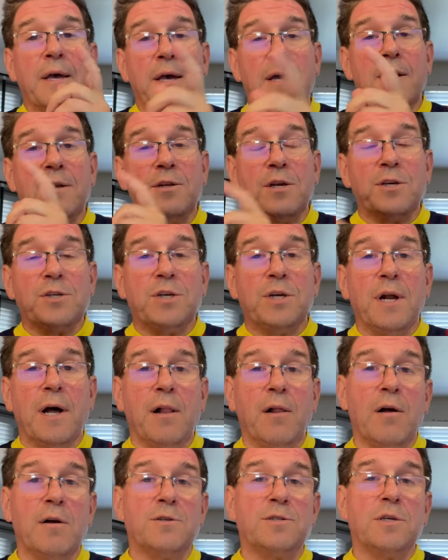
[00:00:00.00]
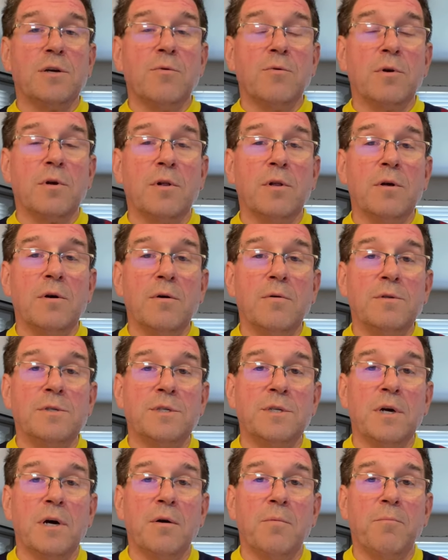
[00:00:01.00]
In addition, I'll also include
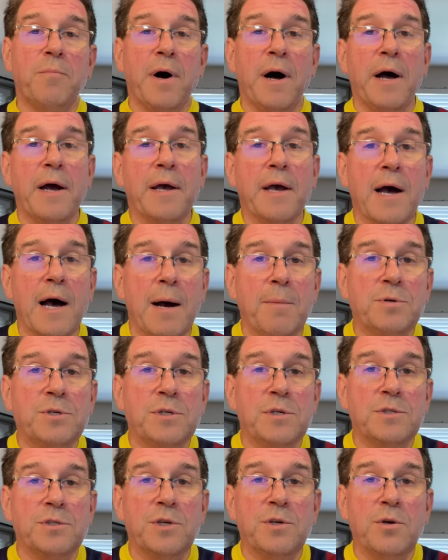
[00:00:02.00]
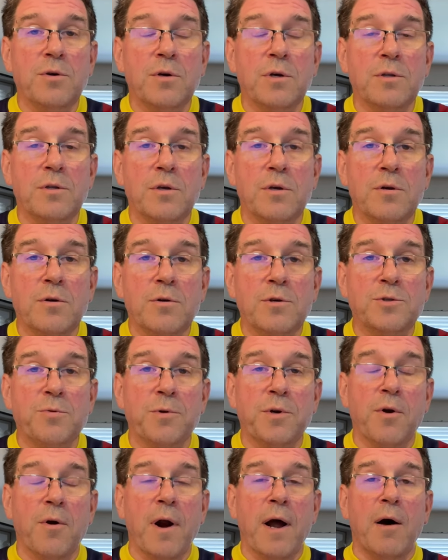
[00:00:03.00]
some buying options that you can use
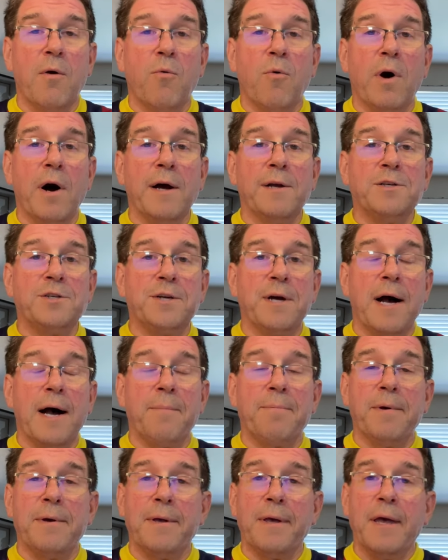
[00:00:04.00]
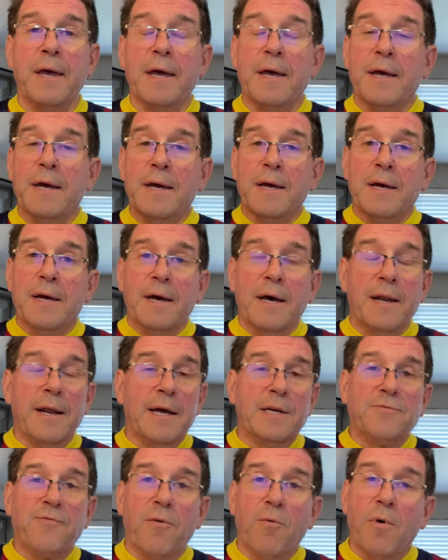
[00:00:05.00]
when you're out wine shopping and
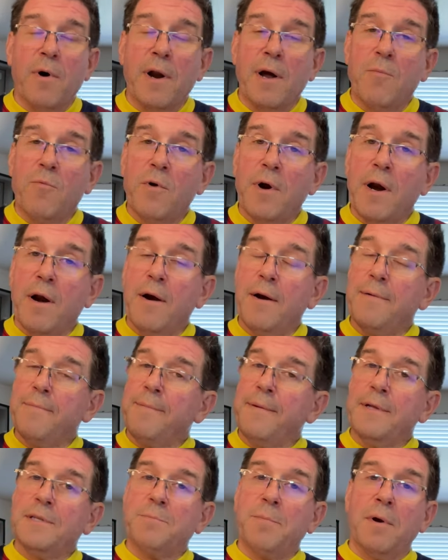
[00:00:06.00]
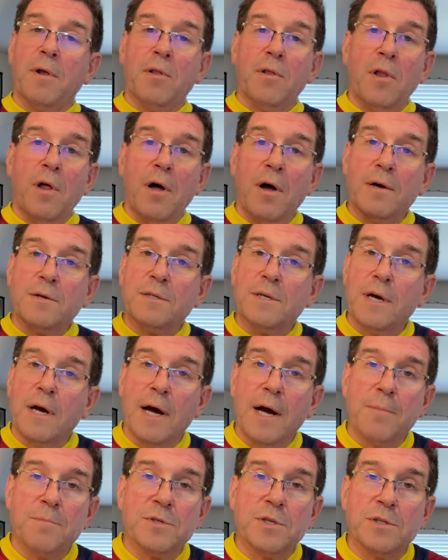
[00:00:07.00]
as for what I'm wearing, it's been a long
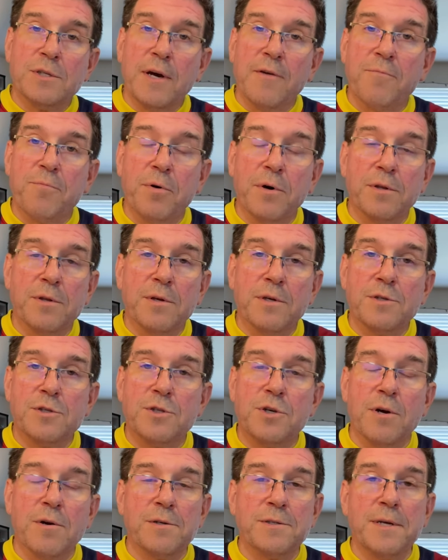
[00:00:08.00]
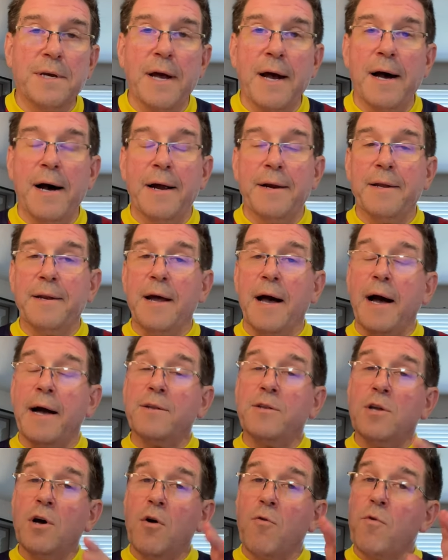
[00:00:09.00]
time since I've put this jersey on, and I
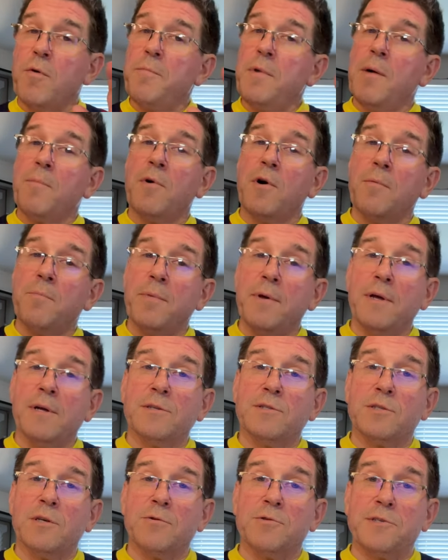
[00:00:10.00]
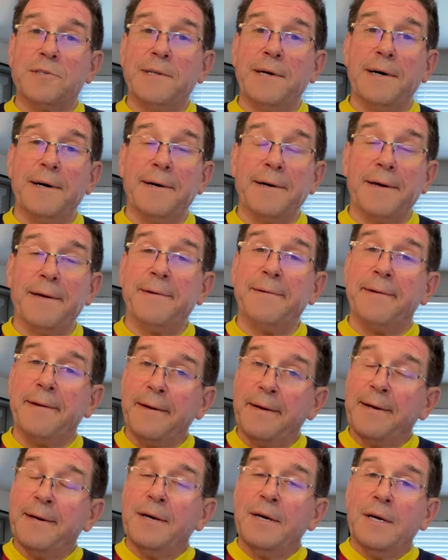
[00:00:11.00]
don't remember it being so snug, and
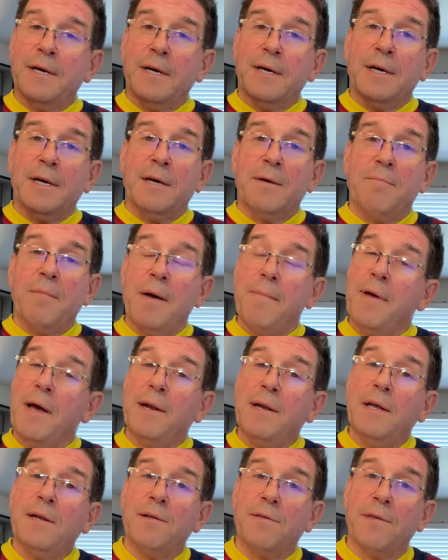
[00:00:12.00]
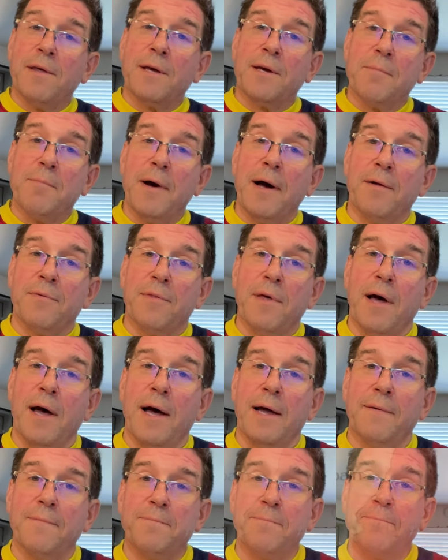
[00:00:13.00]
maybe I need to think about
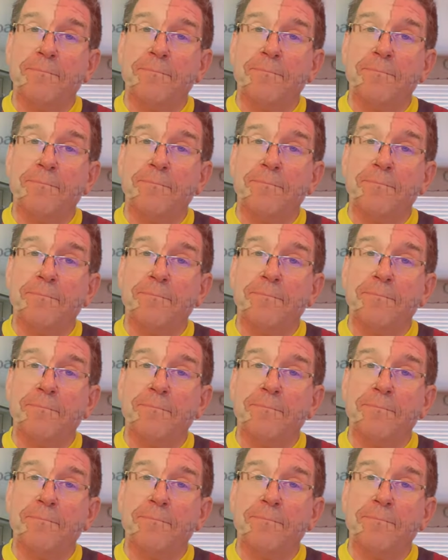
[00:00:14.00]
that.